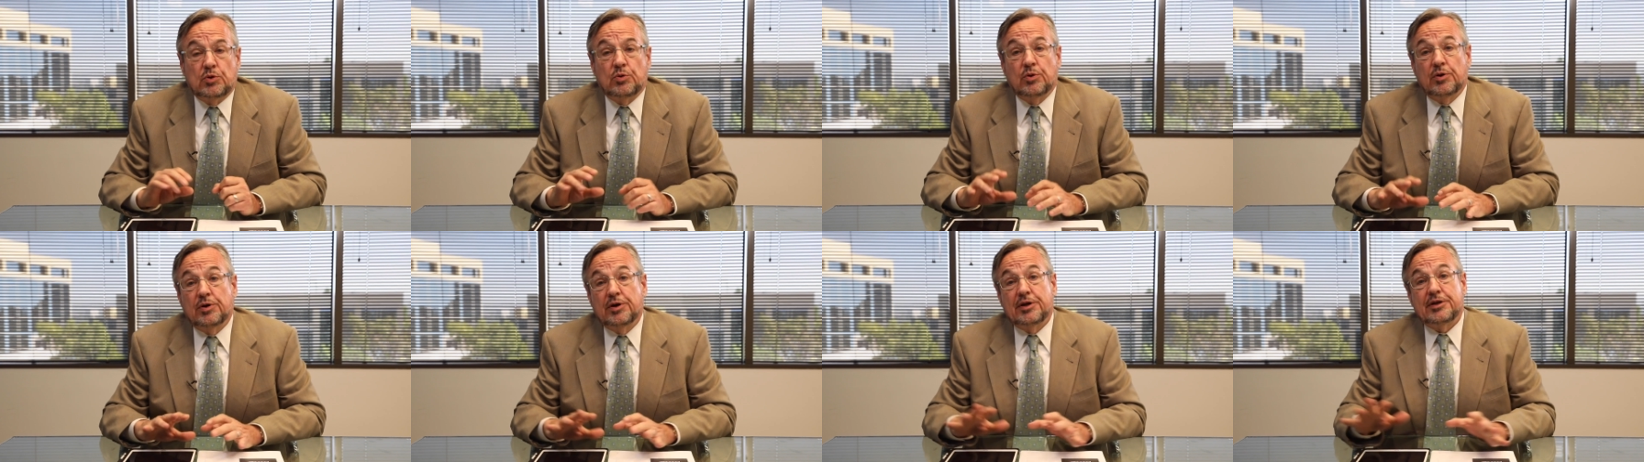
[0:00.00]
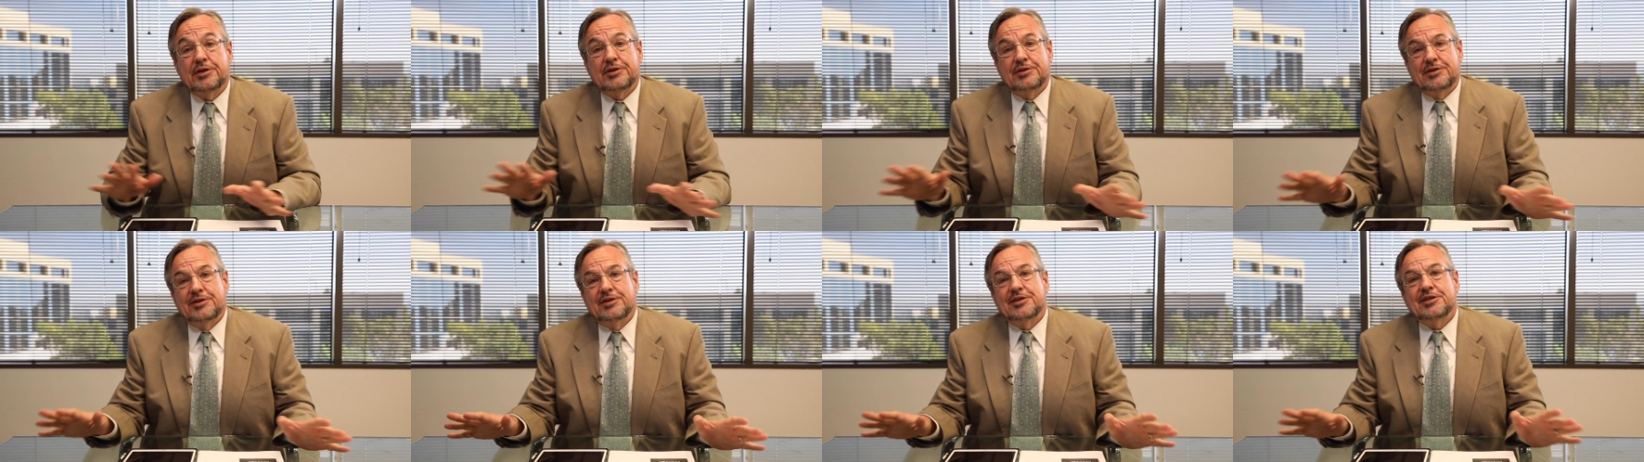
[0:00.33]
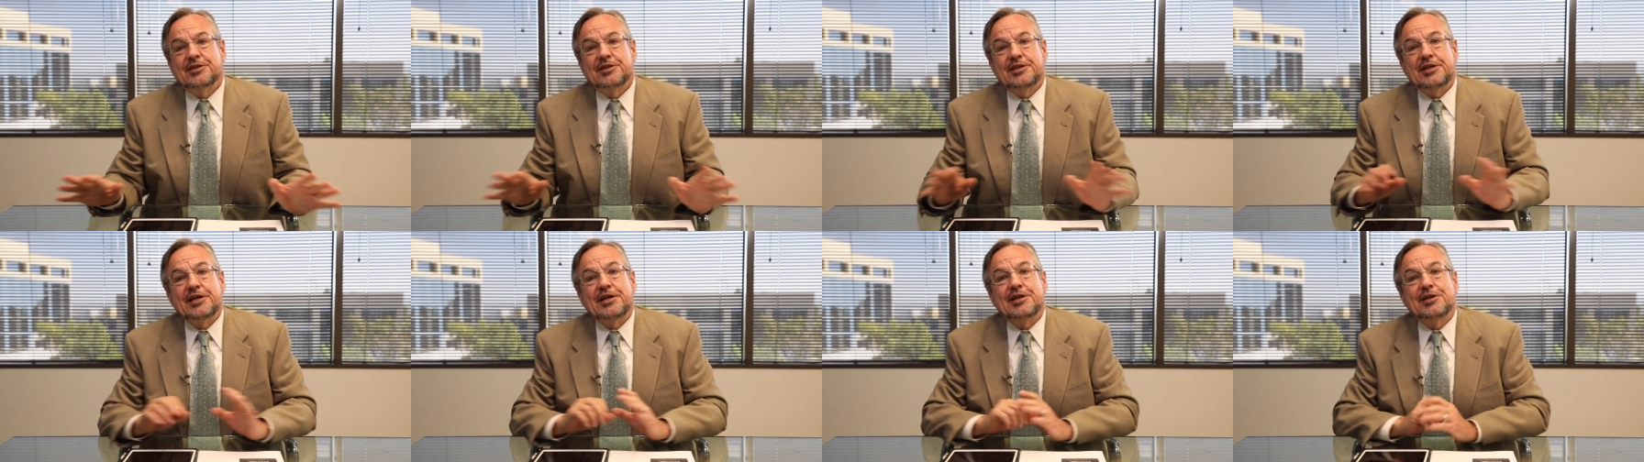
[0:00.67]
or a
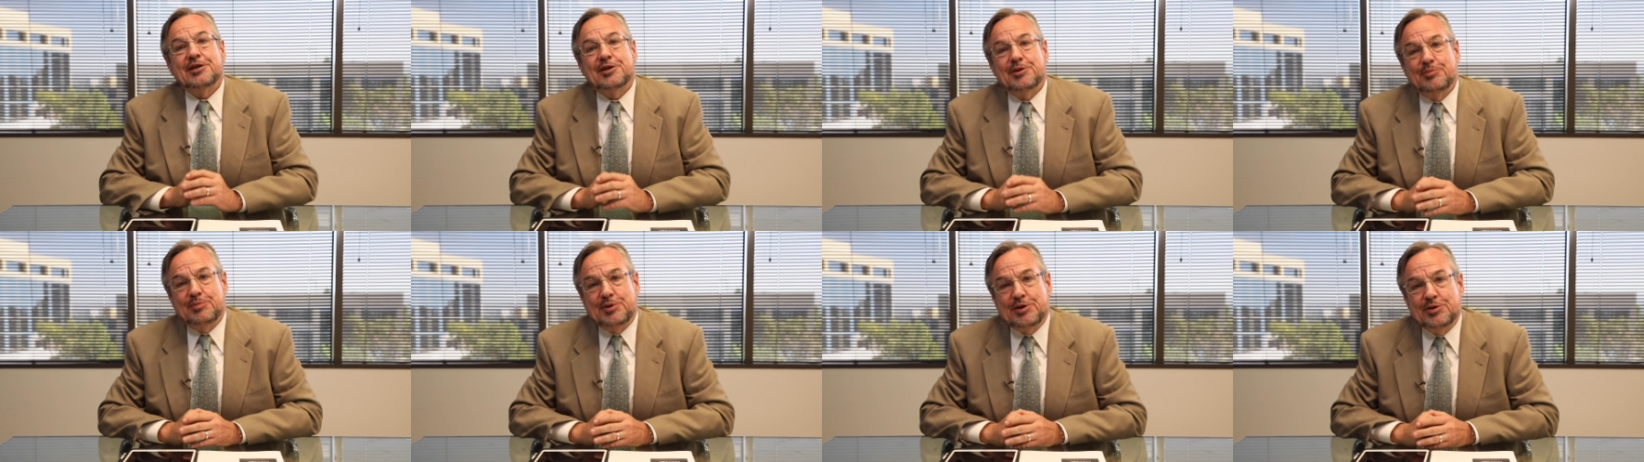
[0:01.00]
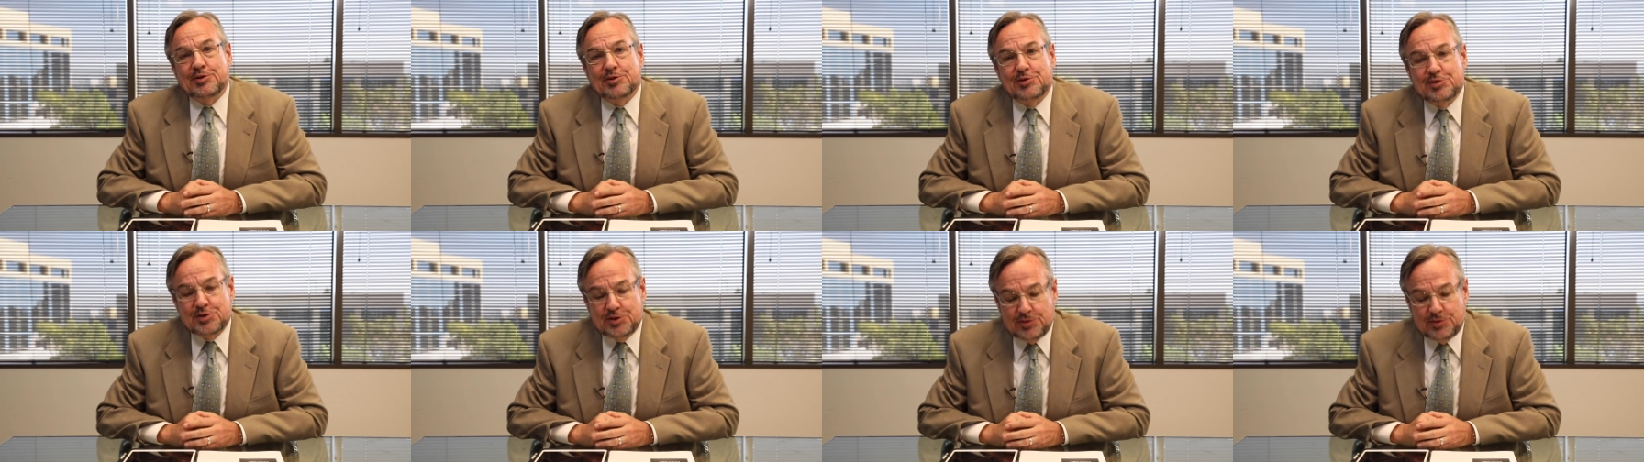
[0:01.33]
clean computer